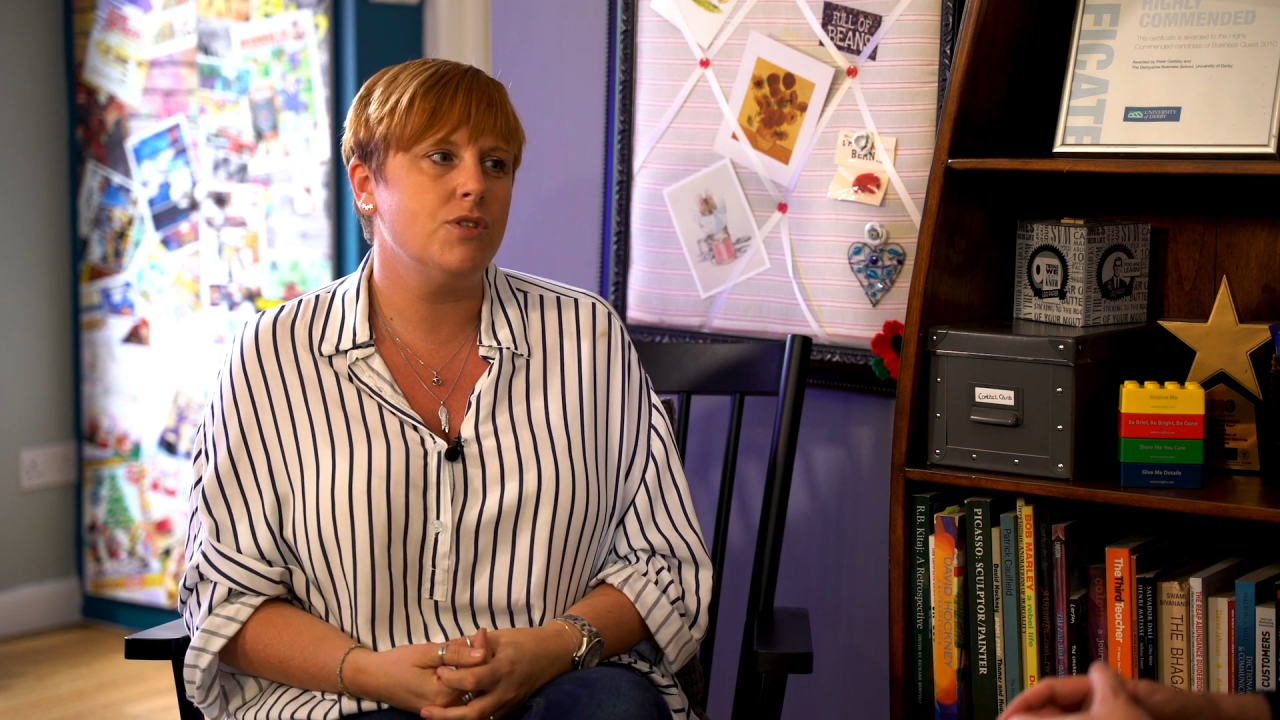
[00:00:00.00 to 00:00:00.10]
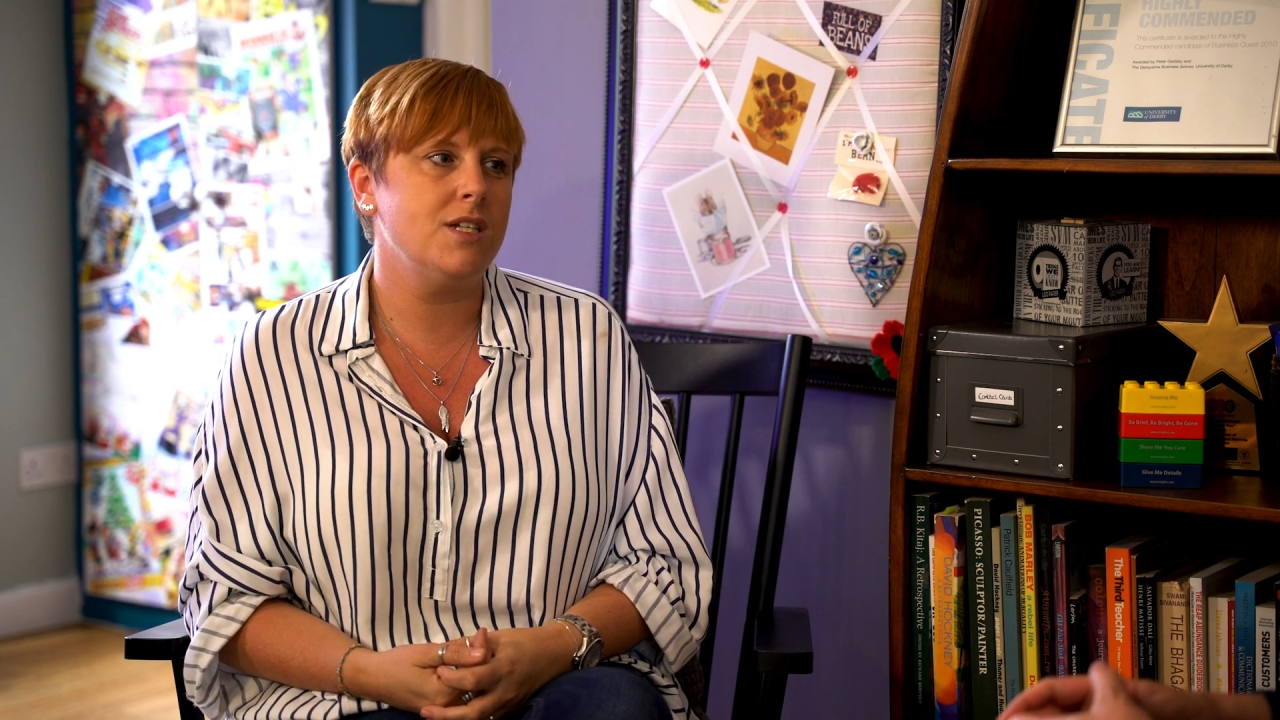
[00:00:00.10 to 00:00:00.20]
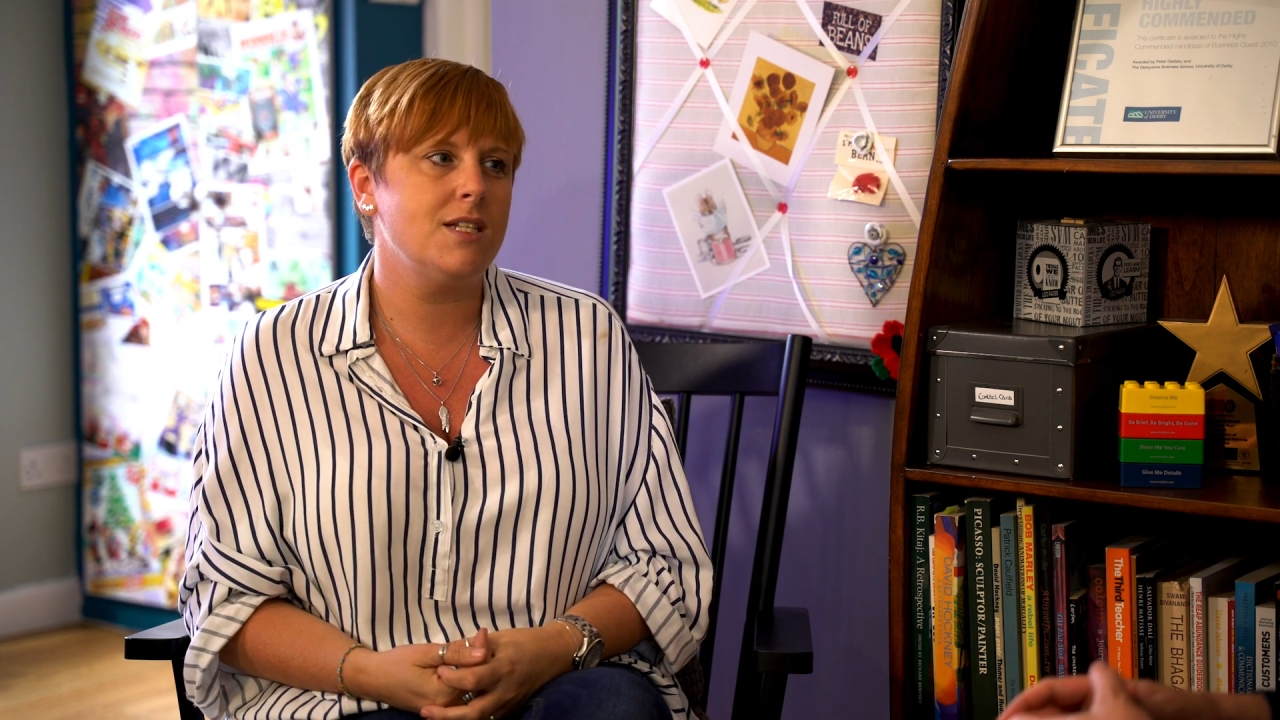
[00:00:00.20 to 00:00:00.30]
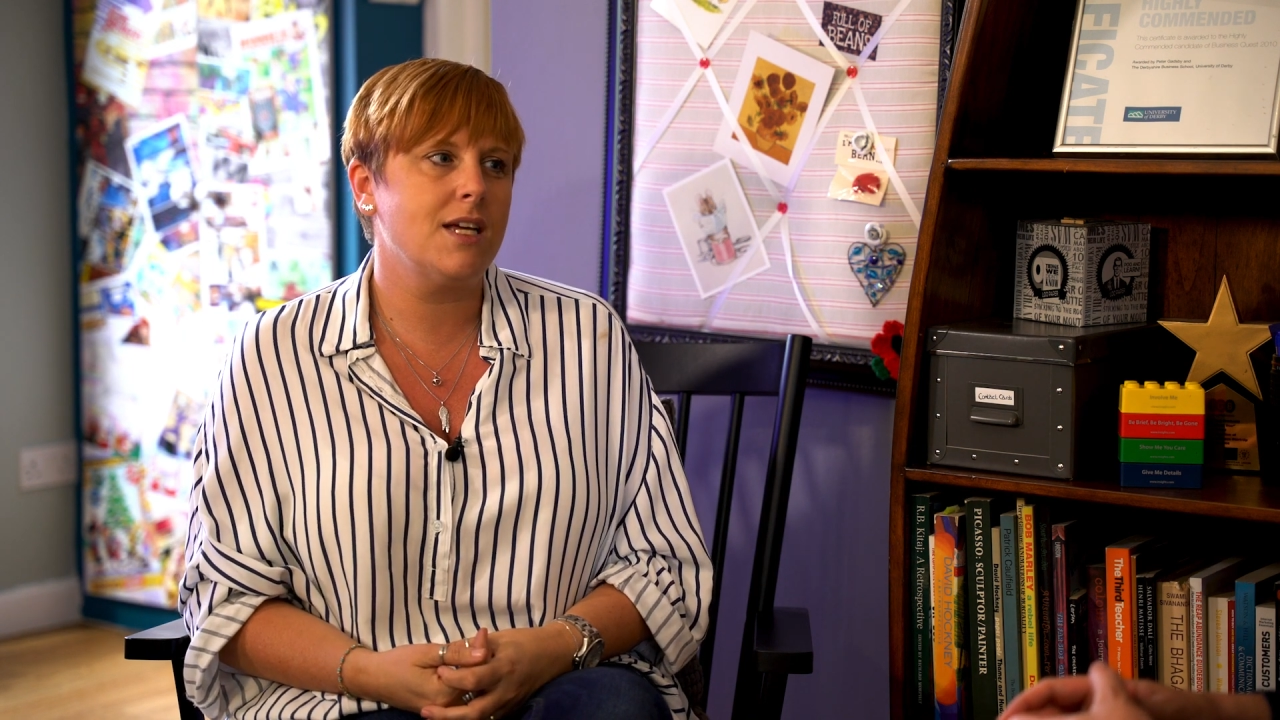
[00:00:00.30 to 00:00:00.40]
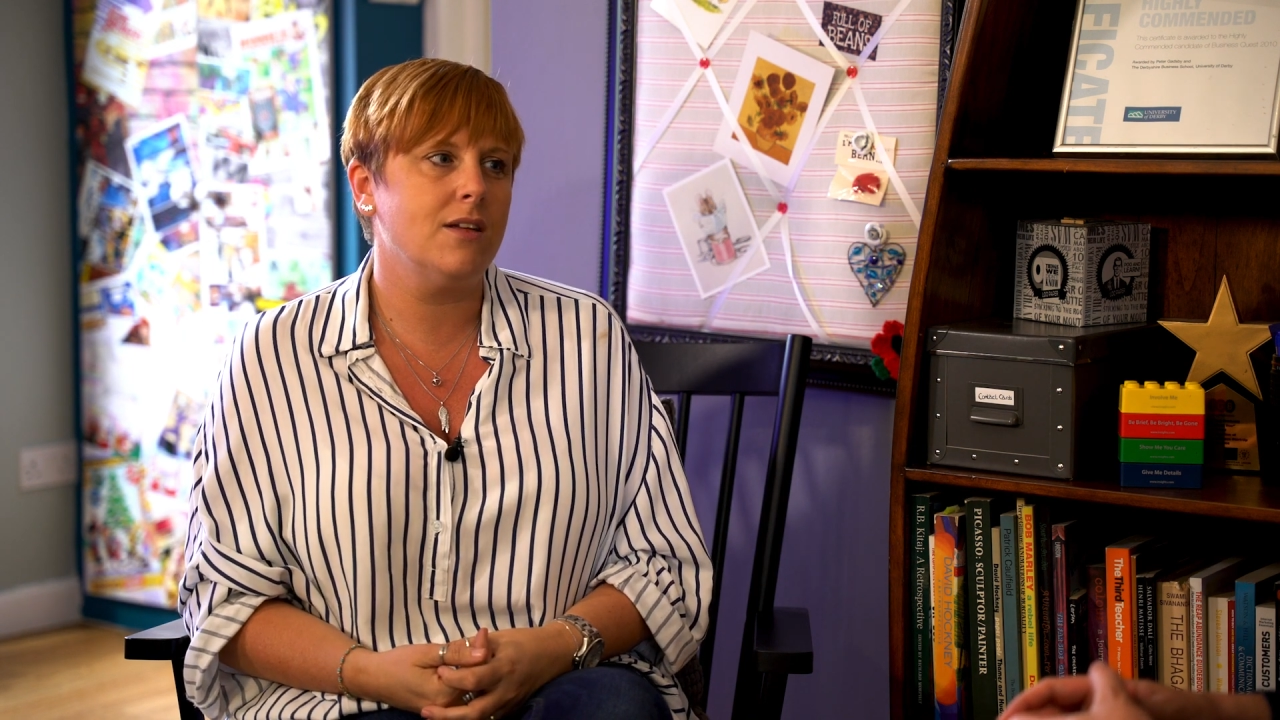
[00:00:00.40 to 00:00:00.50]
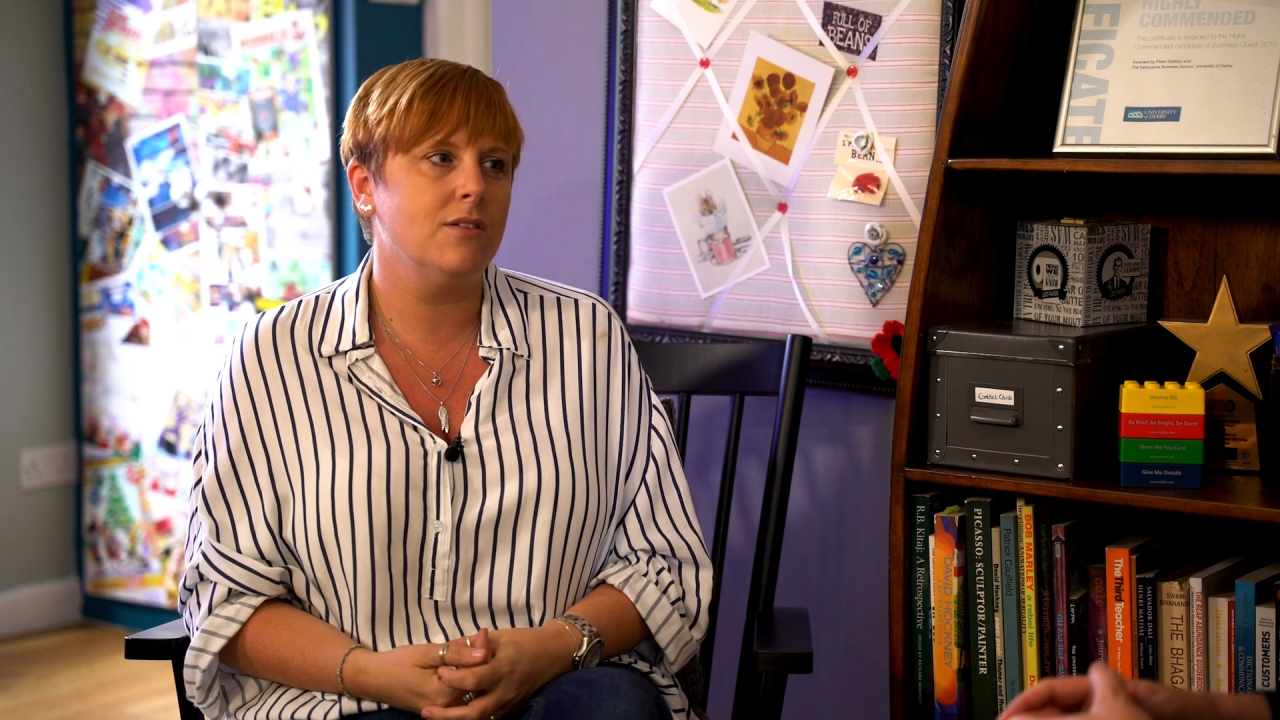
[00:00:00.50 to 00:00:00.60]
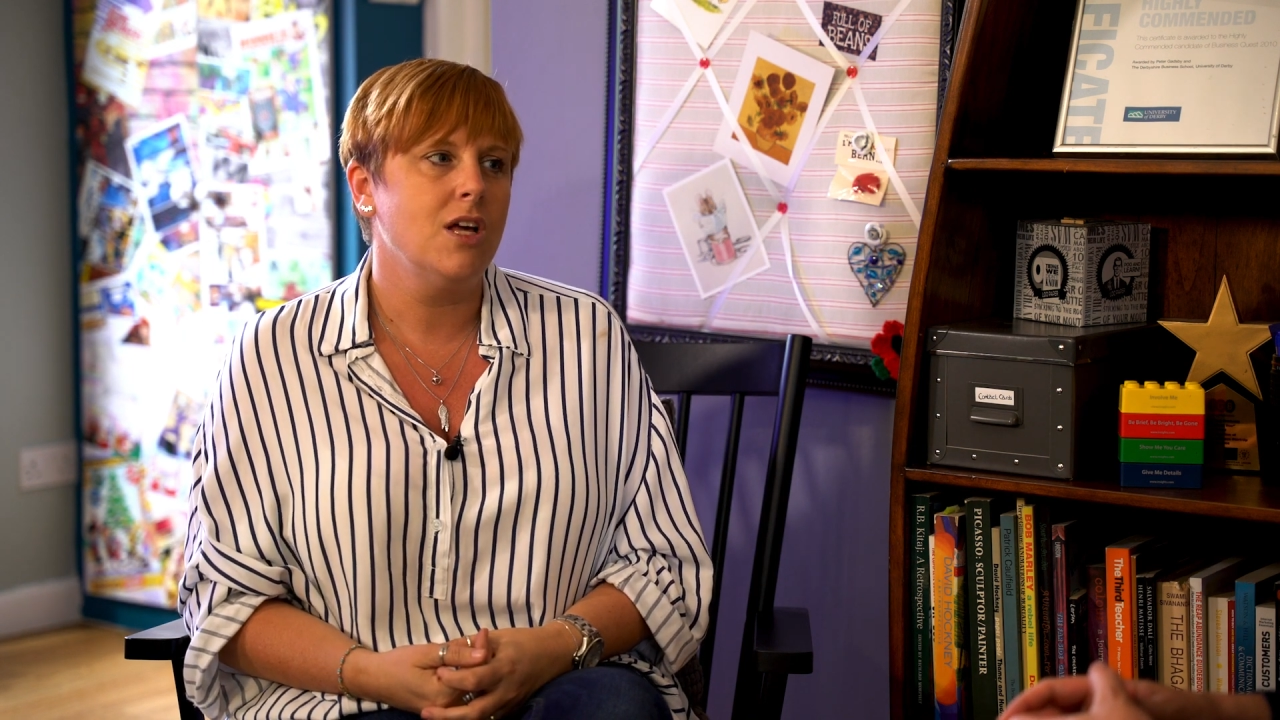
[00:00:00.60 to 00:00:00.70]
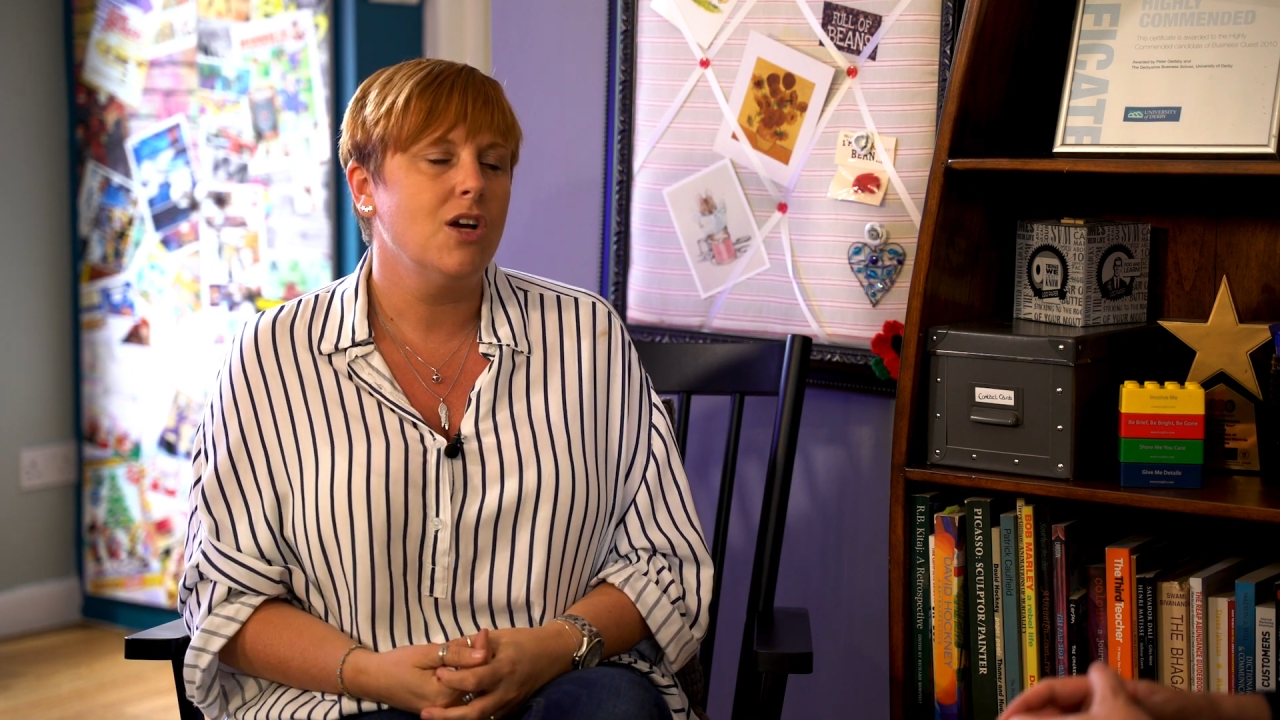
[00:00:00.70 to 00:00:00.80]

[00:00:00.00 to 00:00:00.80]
detail.